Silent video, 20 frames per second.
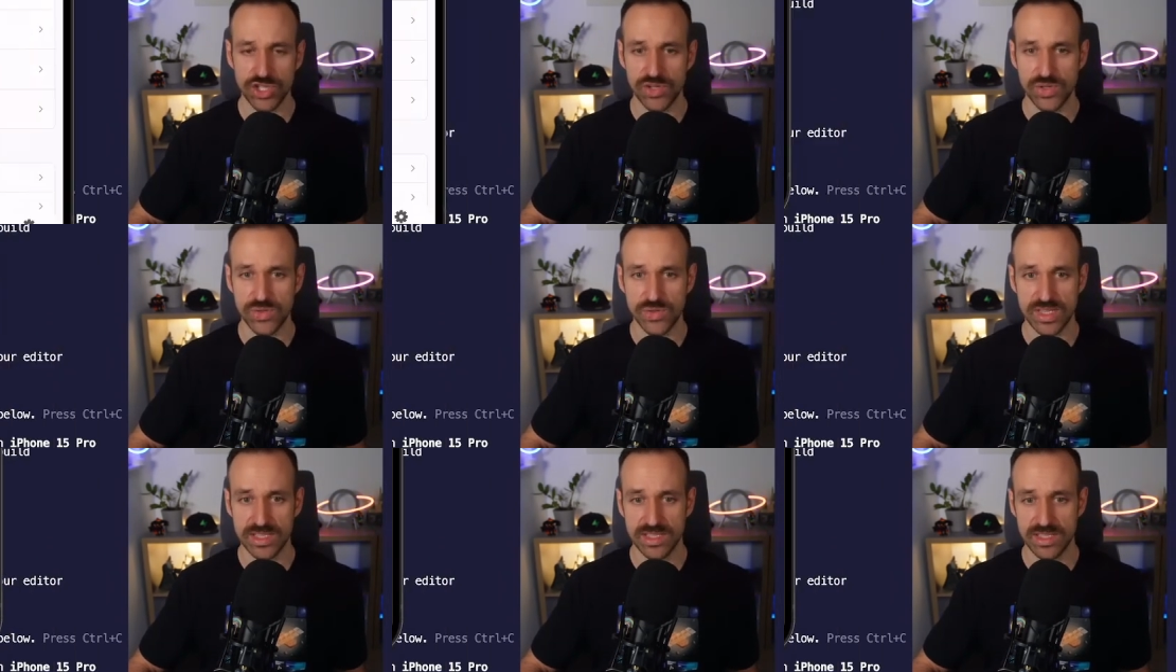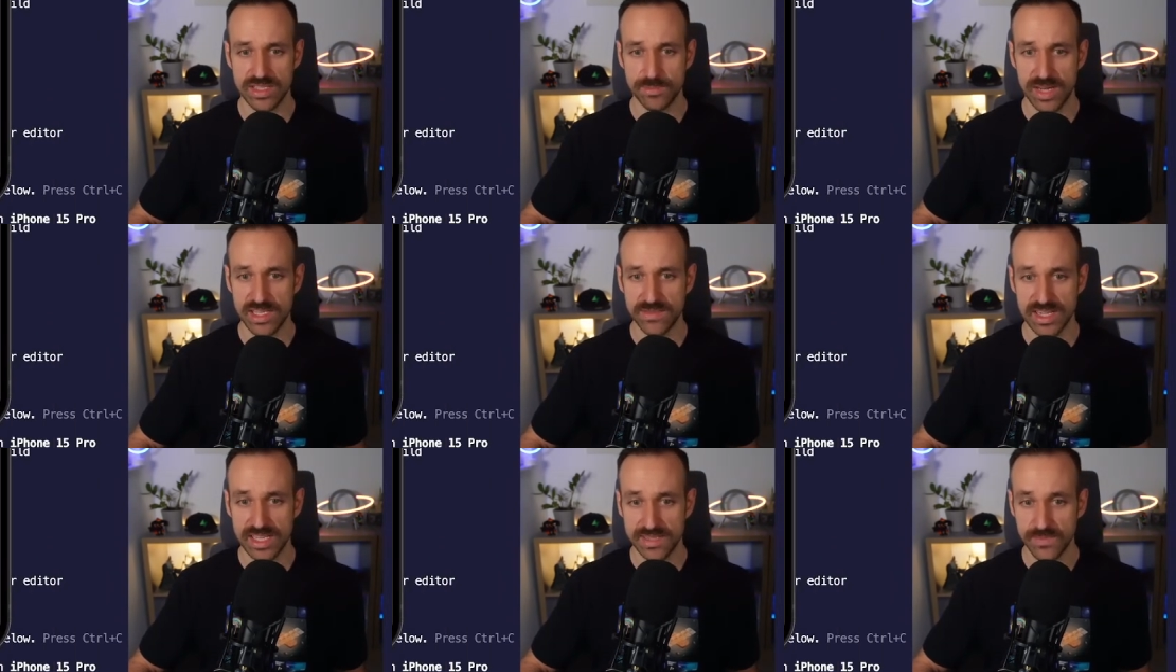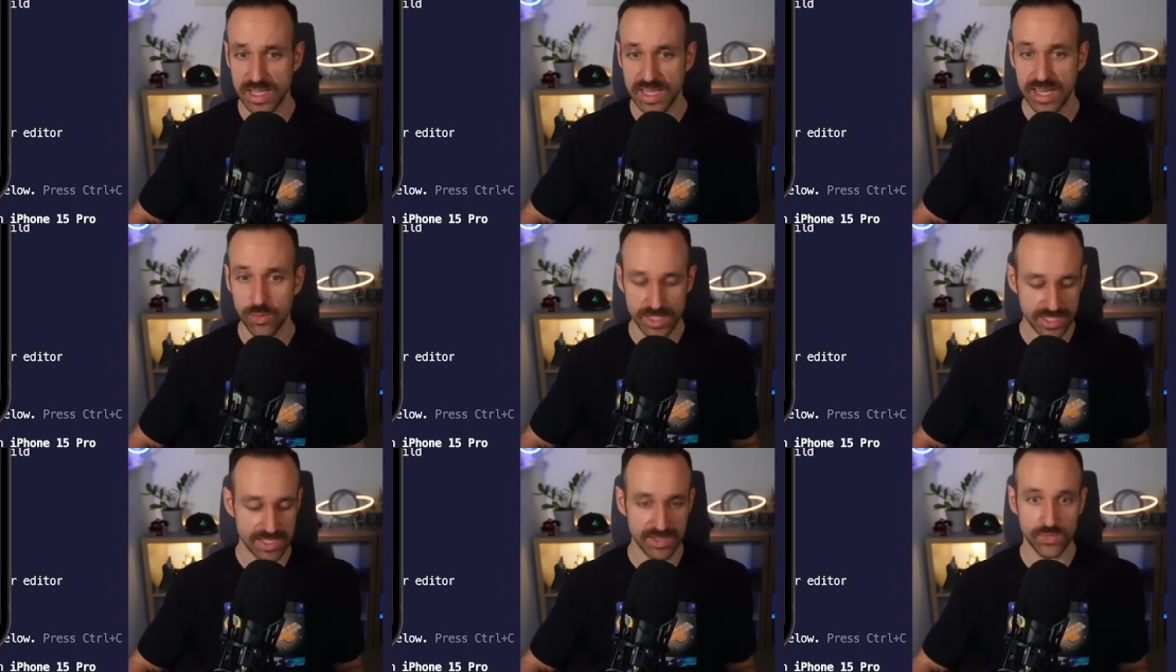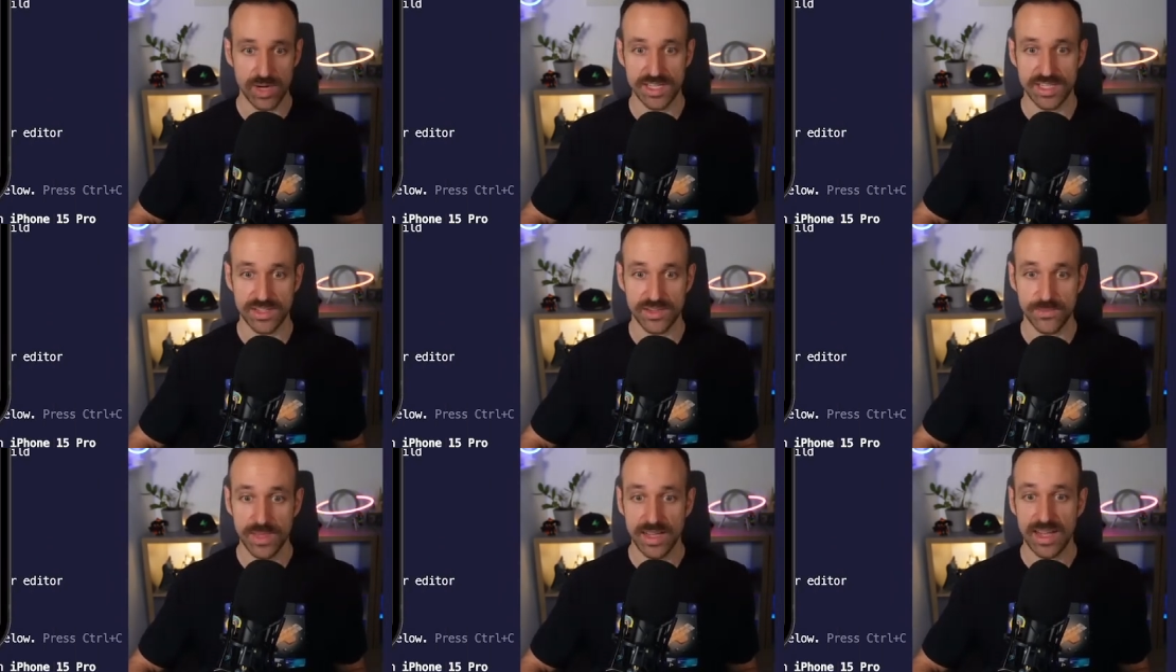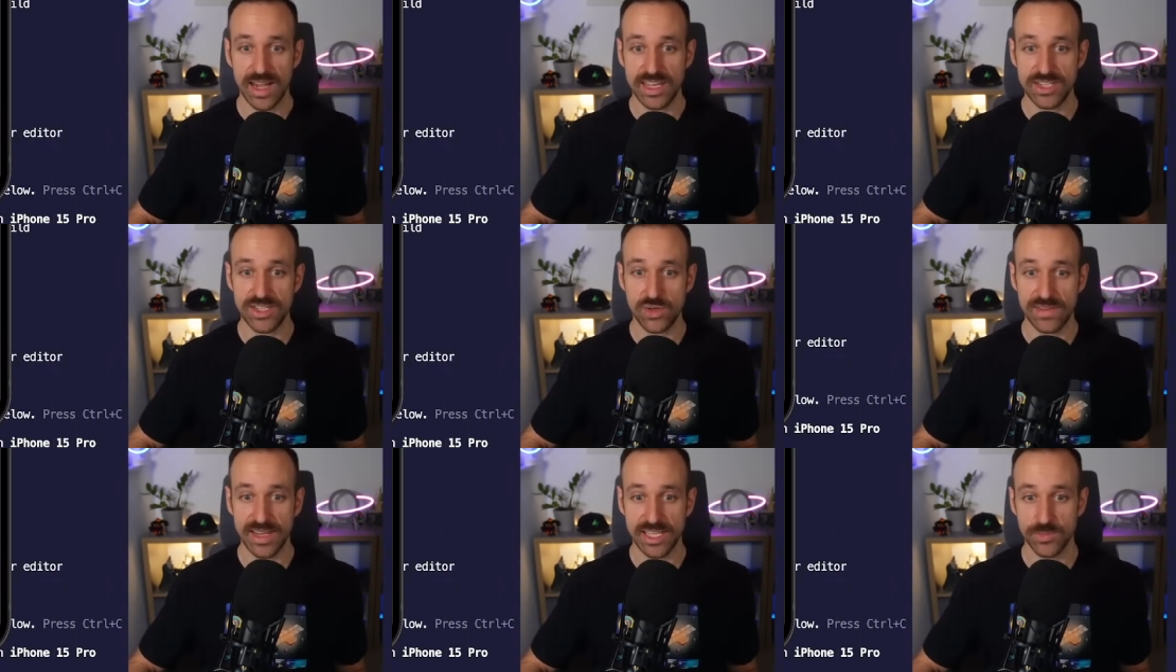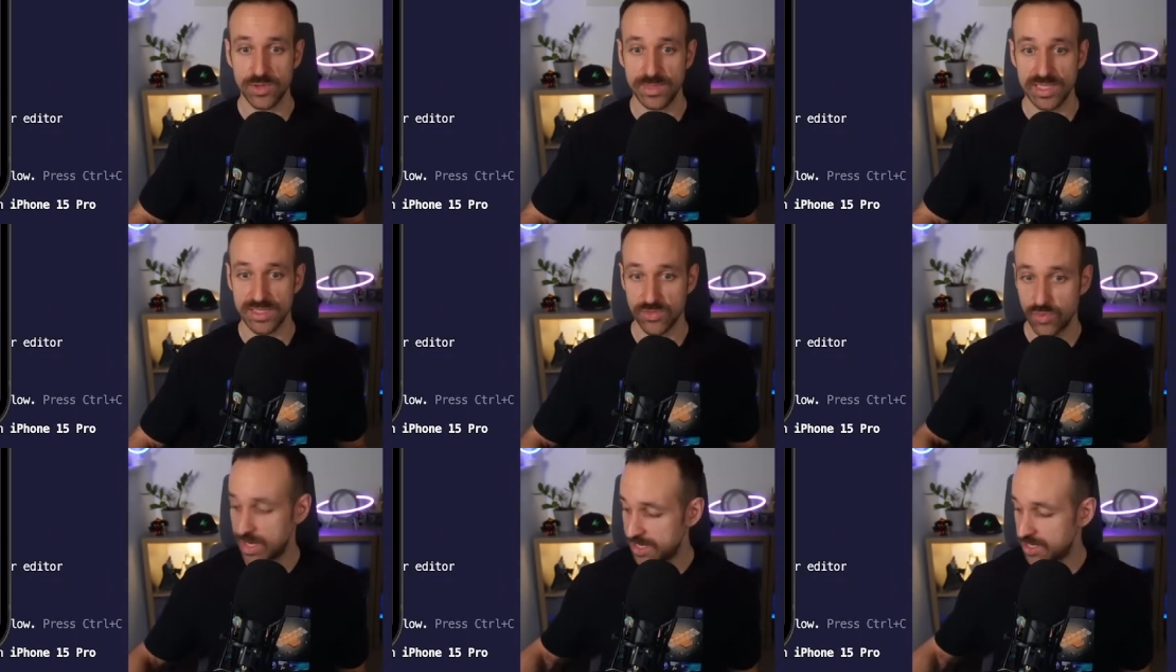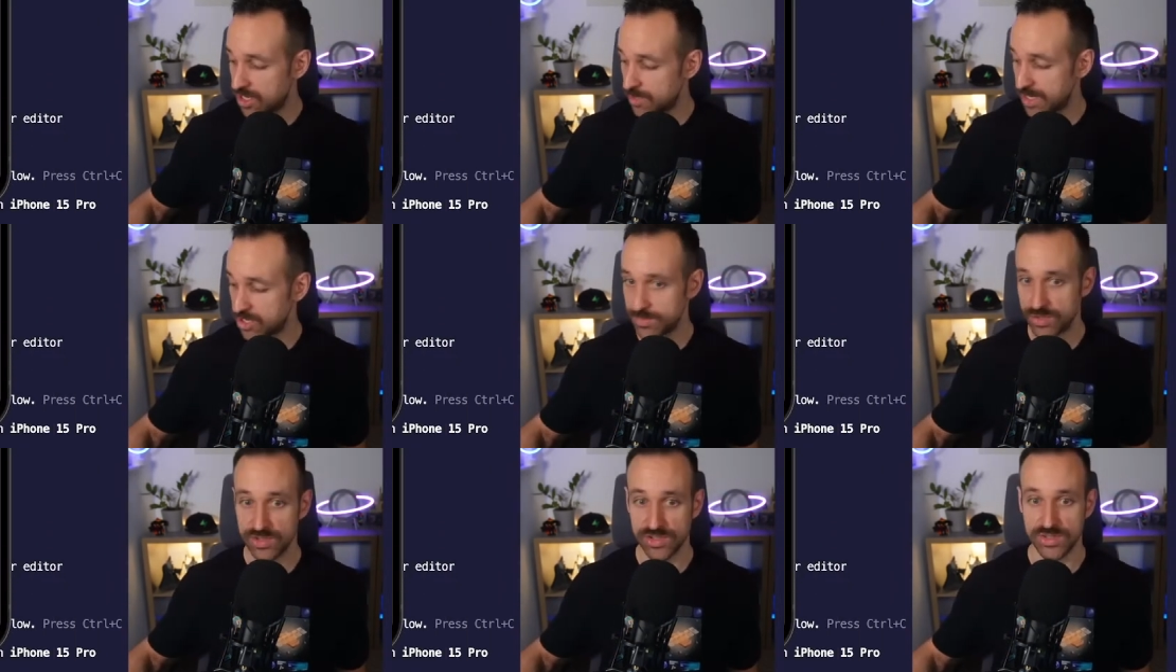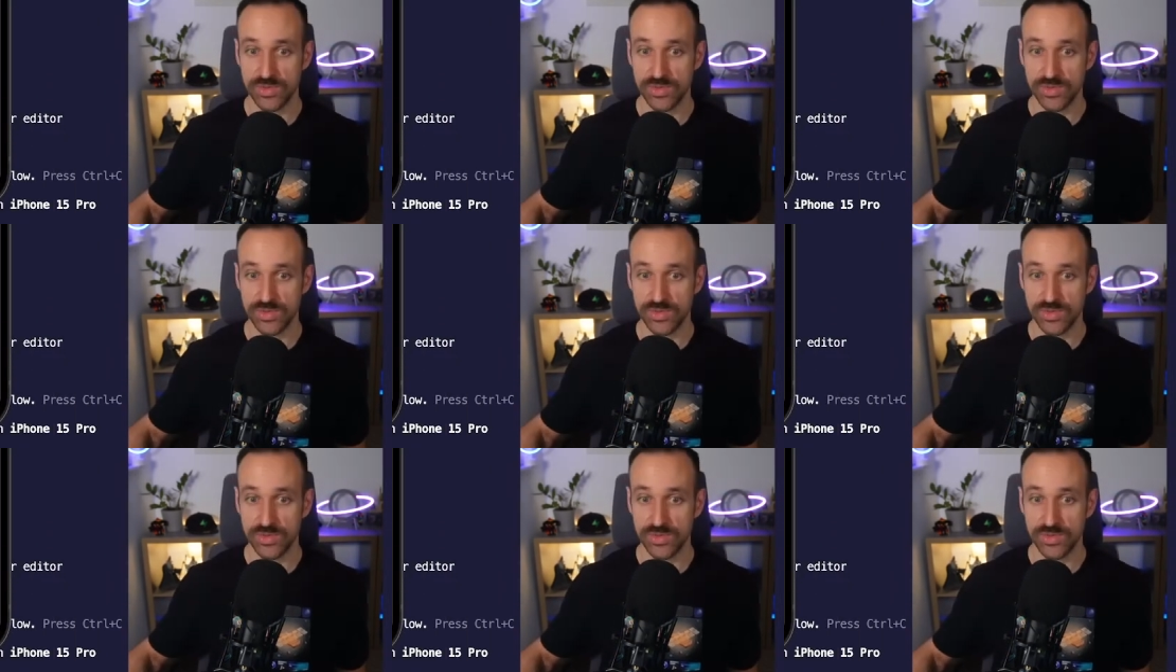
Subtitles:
show you this. This is my device, and we see right here, I do have an Expo build running on my computer.